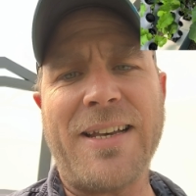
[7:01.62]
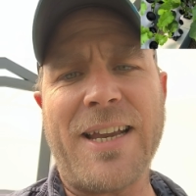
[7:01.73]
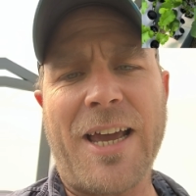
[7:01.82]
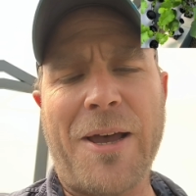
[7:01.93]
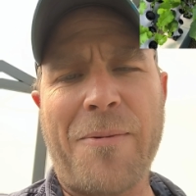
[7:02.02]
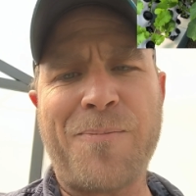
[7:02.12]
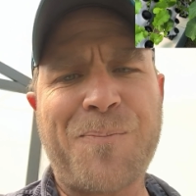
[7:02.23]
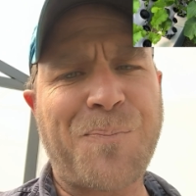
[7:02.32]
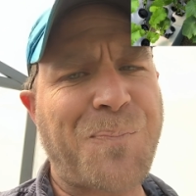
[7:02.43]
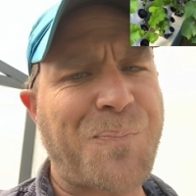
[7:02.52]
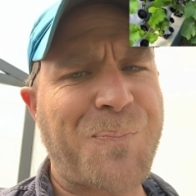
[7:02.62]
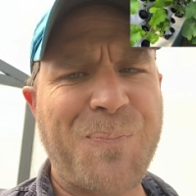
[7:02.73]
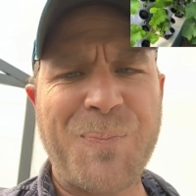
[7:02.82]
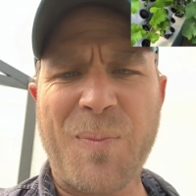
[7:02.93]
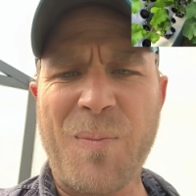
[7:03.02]

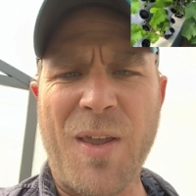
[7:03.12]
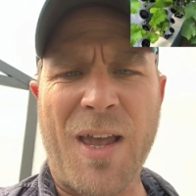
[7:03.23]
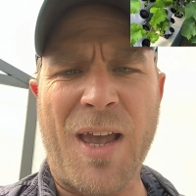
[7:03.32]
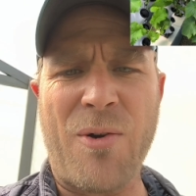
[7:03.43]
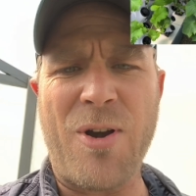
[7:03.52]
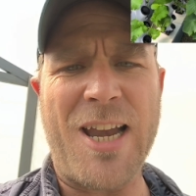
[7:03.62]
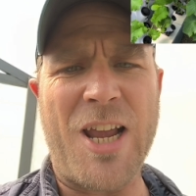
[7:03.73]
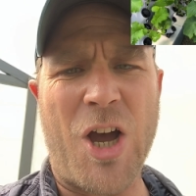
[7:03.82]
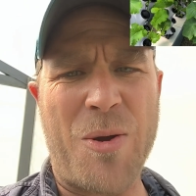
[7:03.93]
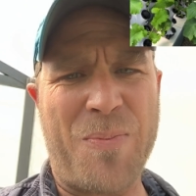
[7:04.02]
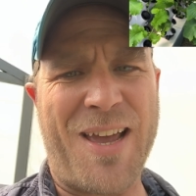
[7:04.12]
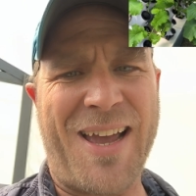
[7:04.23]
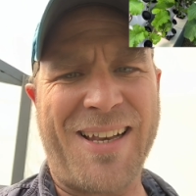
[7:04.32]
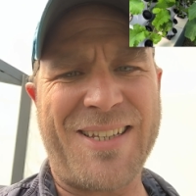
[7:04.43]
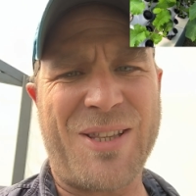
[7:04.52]
I really hope
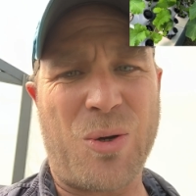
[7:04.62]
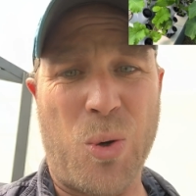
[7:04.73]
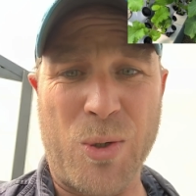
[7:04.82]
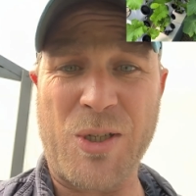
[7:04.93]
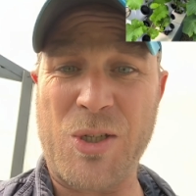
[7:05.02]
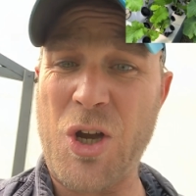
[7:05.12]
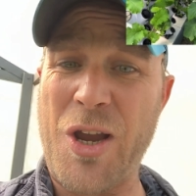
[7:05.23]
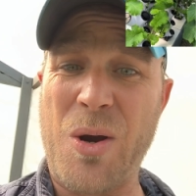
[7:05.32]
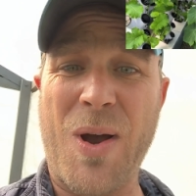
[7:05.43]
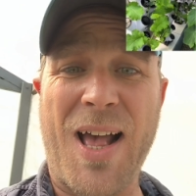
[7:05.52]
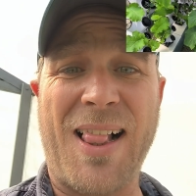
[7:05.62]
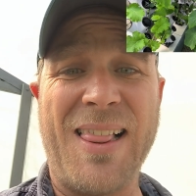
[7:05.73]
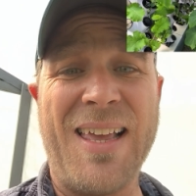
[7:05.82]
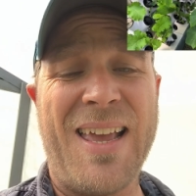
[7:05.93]
that the course is going well.